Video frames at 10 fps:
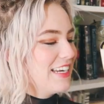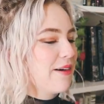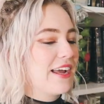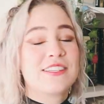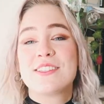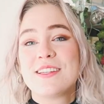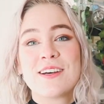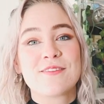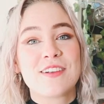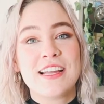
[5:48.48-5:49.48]
anyway, it's
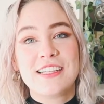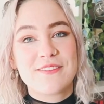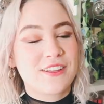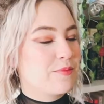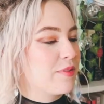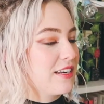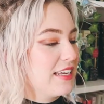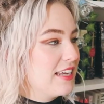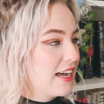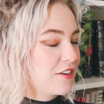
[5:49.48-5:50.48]
still really, really
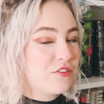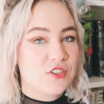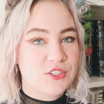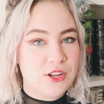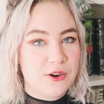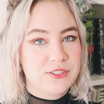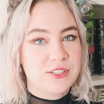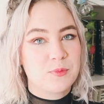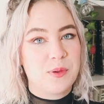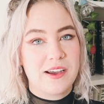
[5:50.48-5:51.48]
pretty, and I've just noticed
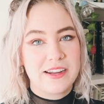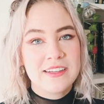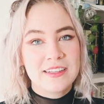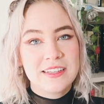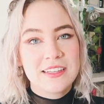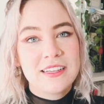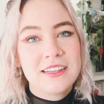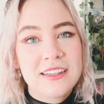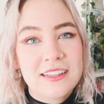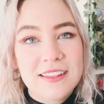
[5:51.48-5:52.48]
the spine.
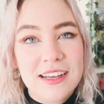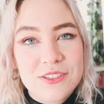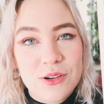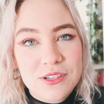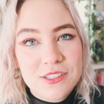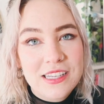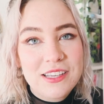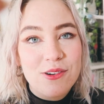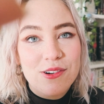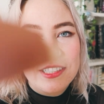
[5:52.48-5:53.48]
That is honestly
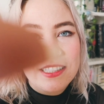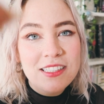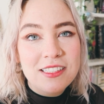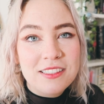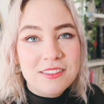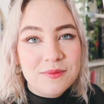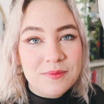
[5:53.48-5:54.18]
gorgeous.